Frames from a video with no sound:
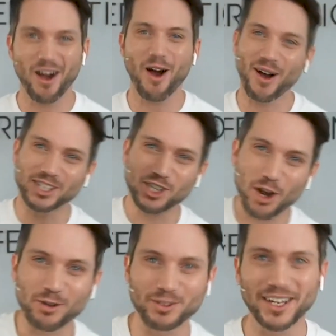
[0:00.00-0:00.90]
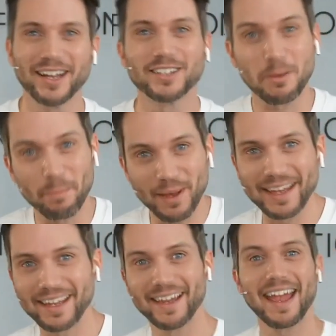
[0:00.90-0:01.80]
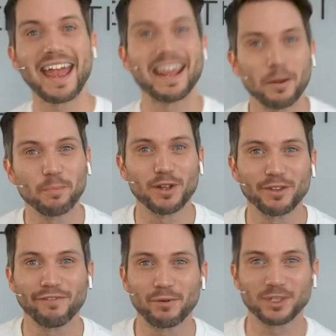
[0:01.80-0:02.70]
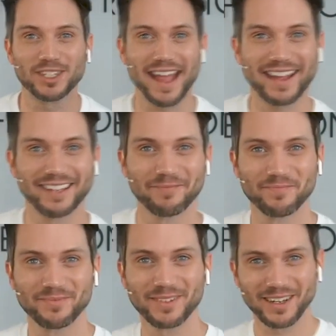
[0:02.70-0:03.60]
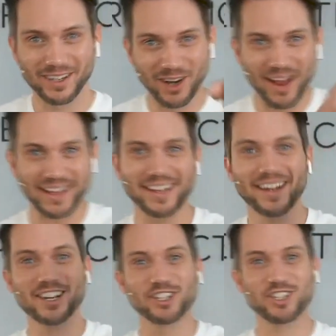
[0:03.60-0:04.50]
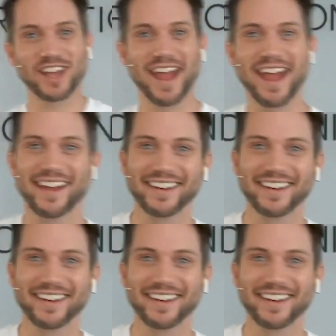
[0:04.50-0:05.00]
I chose to be in a beautiful state. Like, share.